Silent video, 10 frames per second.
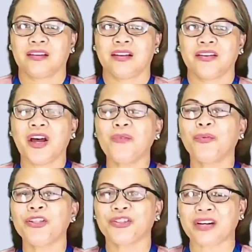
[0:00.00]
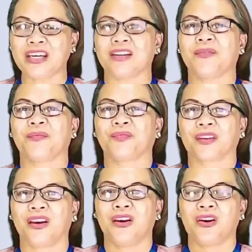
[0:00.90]
Number 3,
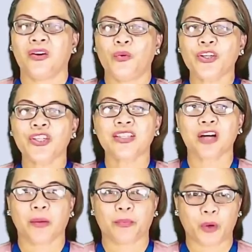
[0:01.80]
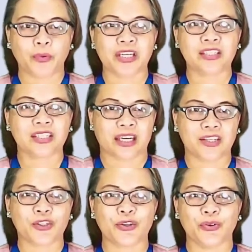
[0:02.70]
which is the appropriate
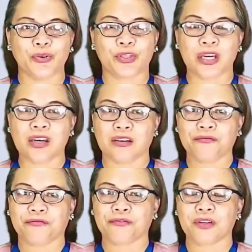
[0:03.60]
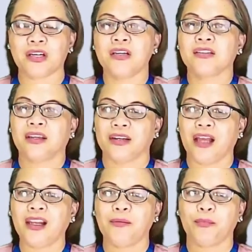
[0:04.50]
test to use if the null
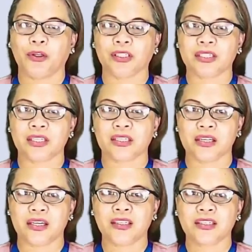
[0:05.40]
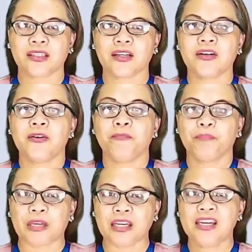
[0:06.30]
hypothesis is
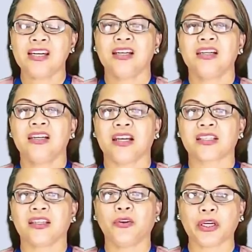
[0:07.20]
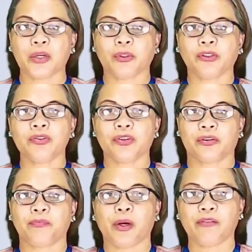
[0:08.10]
P less than or equal to
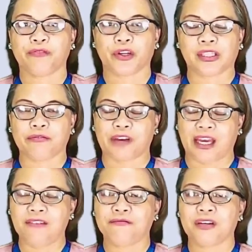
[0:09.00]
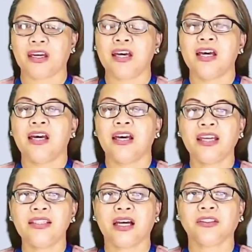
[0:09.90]
0.45 and
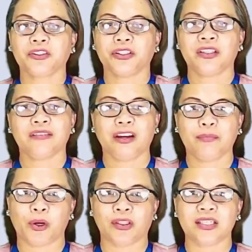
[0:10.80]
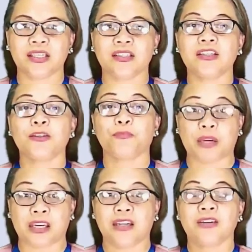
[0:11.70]
the alternative hypothesis is
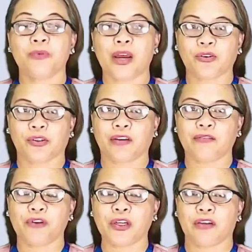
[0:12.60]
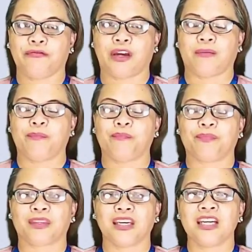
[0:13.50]
P greater than 45.
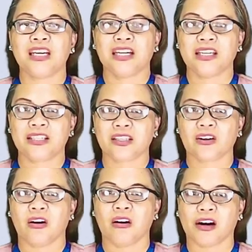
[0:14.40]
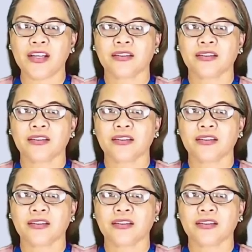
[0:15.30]
Is it a hard,